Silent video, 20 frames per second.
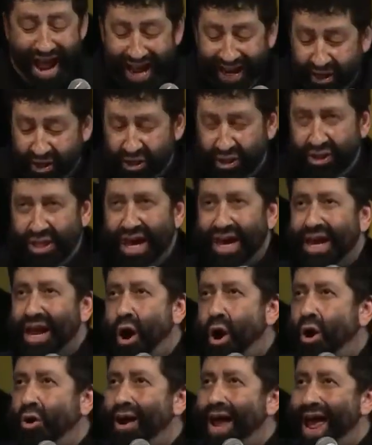eggs,
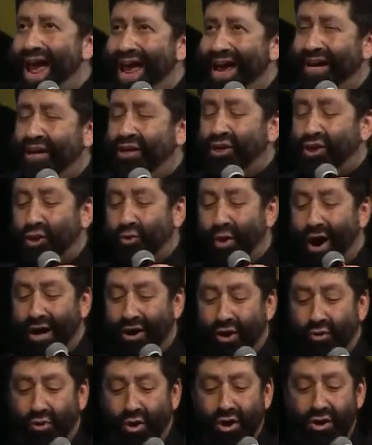they are egg
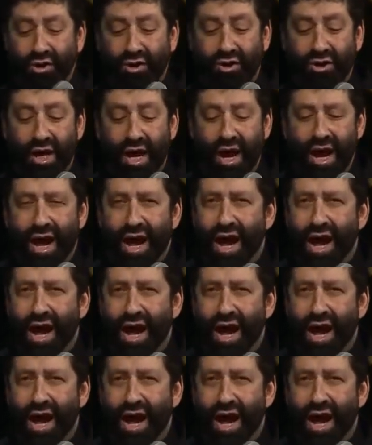swallowers.